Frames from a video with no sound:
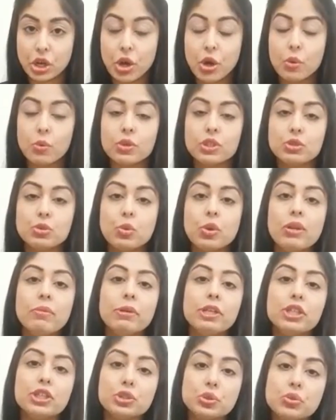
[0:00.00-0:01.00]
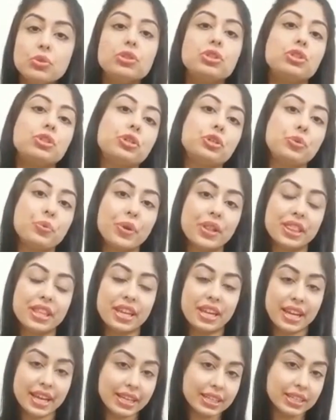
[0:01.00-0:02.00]
which will be shown to you in the
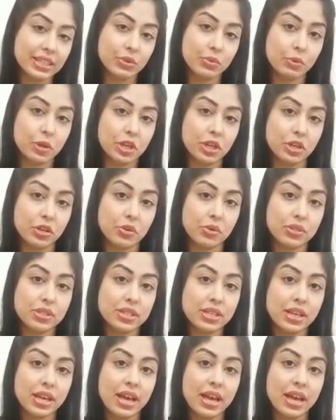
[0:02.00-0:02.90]
next videos,